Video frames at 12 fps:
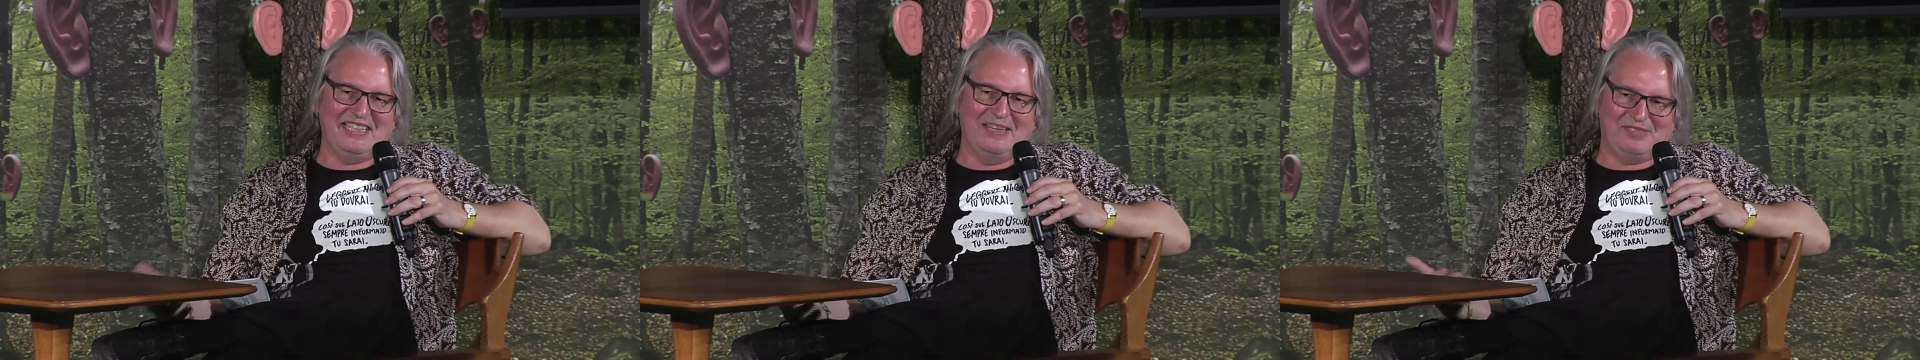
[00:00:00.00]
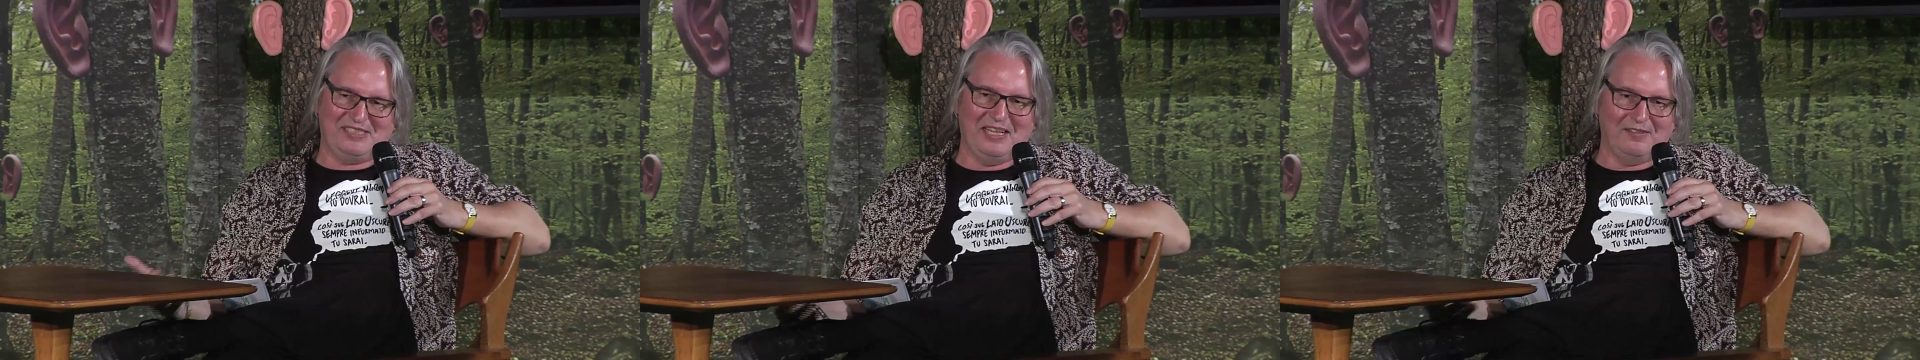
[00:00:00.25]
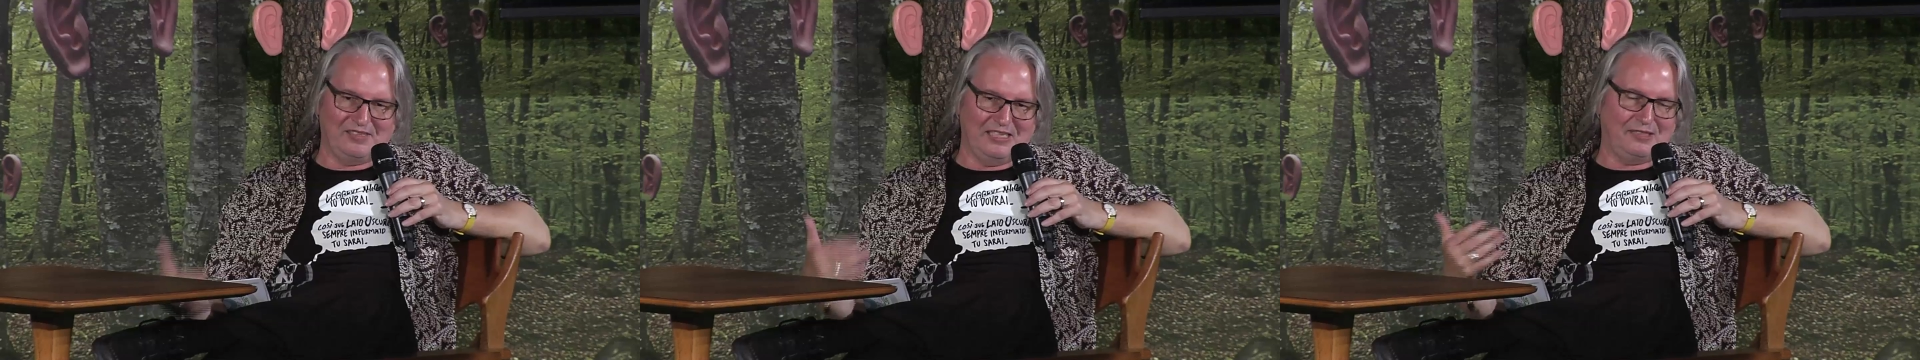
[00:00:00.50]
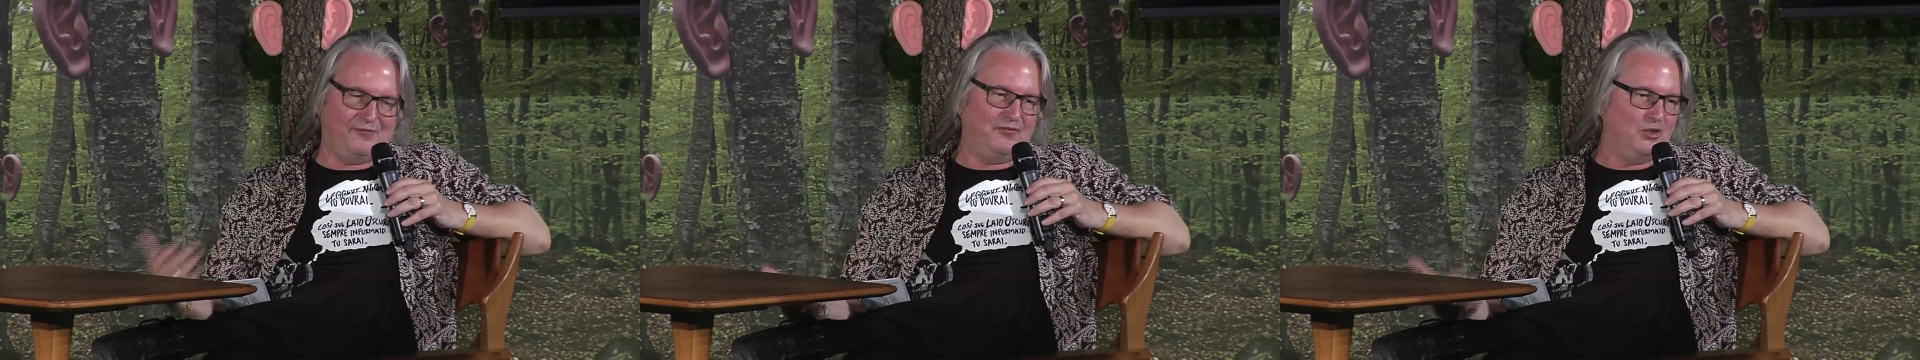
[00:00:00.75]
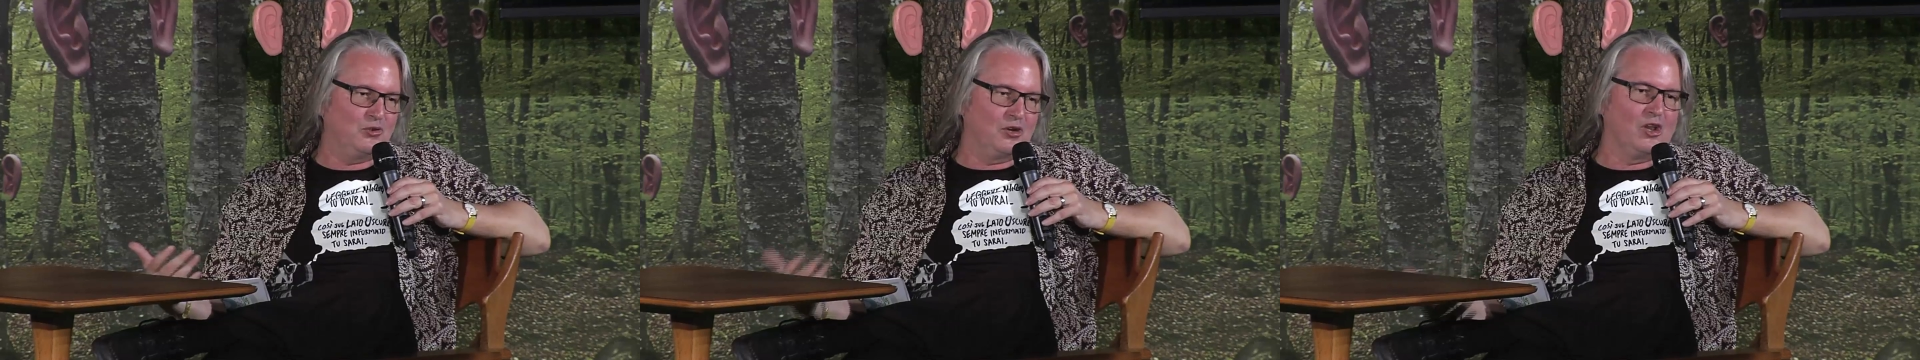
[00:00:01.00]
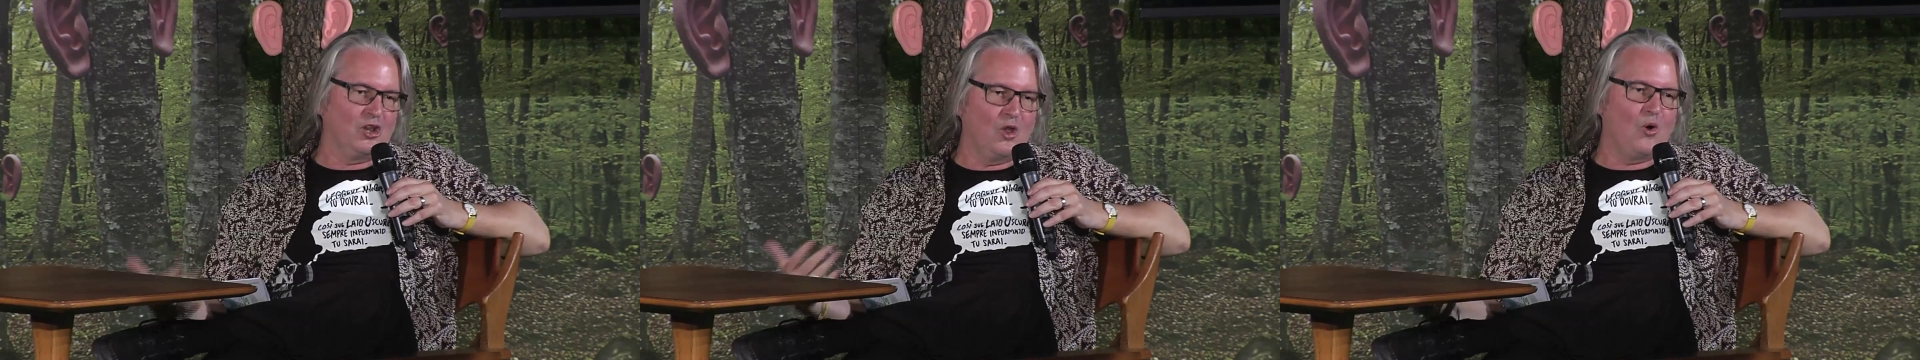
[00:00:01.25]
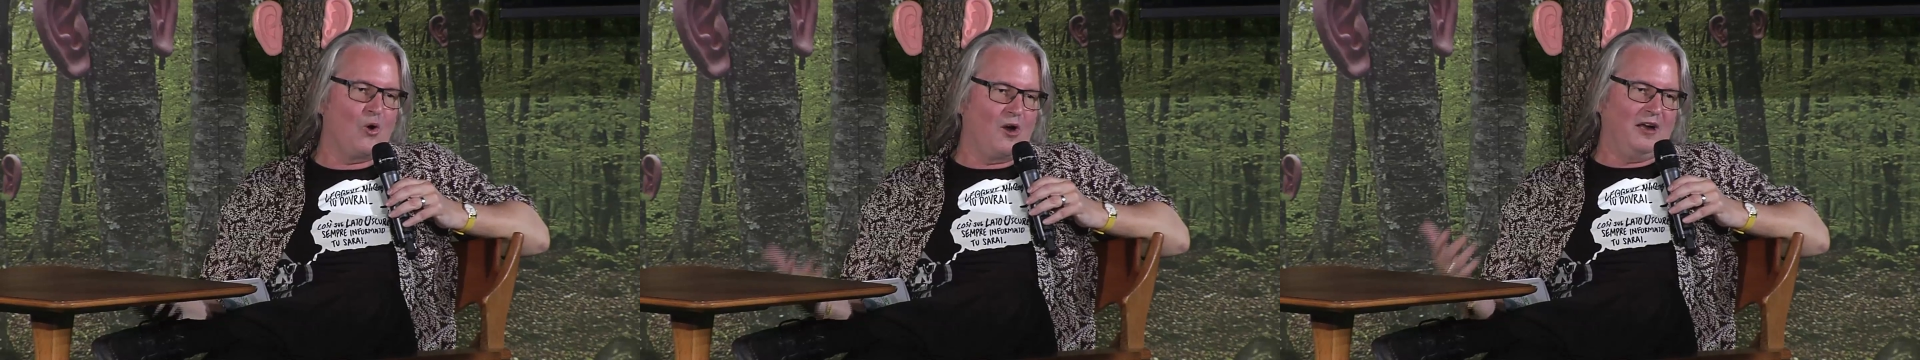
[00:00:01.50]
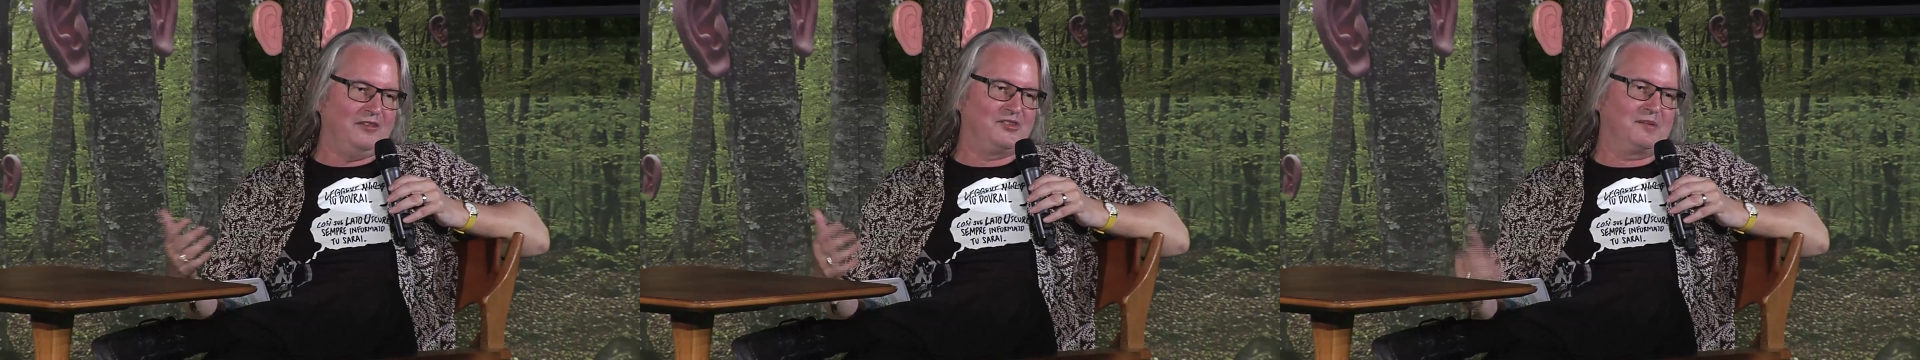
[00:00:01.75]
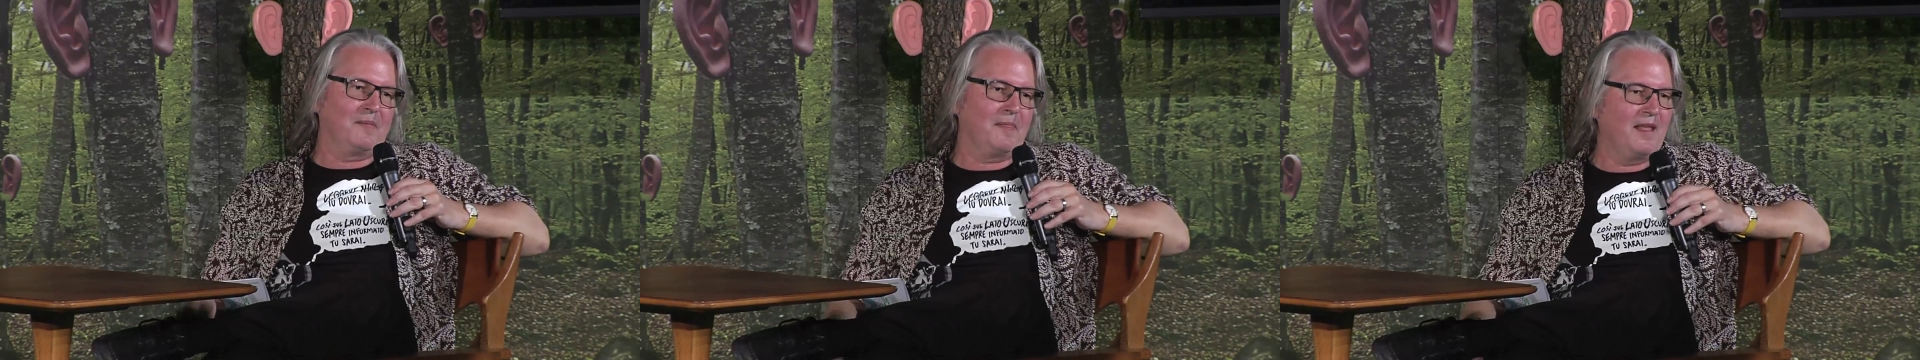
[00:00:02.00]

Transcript: themselves as feudal lords.